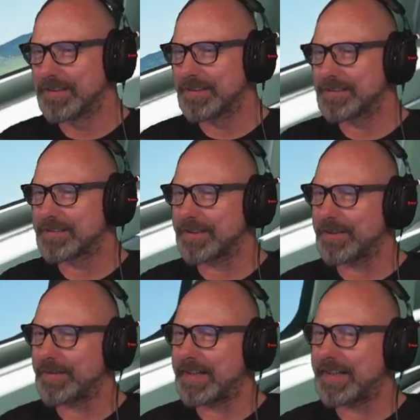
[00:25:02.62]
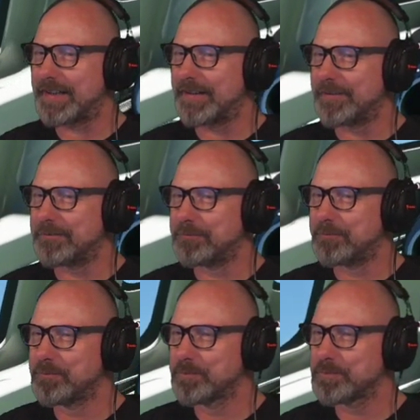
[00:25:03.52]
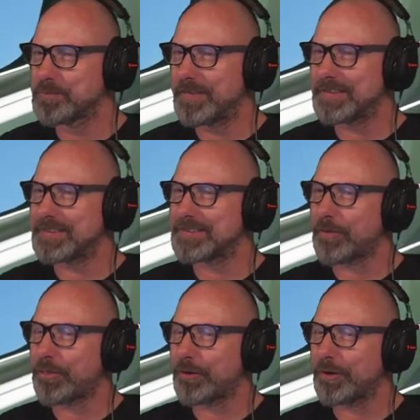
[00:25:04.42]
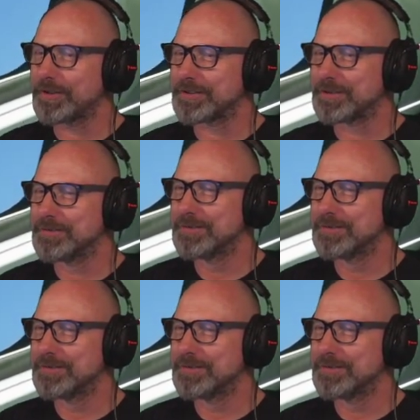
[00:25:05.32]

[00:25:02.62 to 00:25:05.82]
So this is the third